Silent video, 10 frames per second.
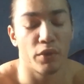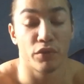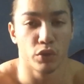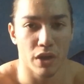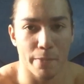If
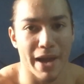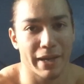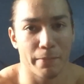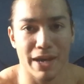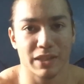you're doing a back
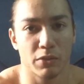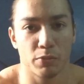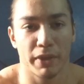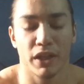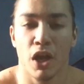and bicep
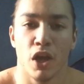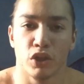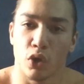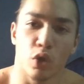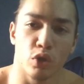split,
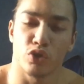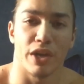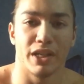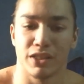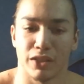don't go
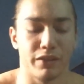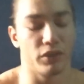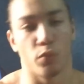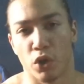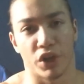straight into
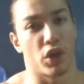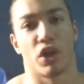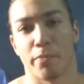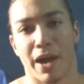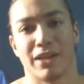working on
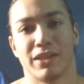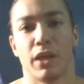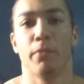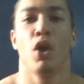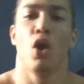your bicep.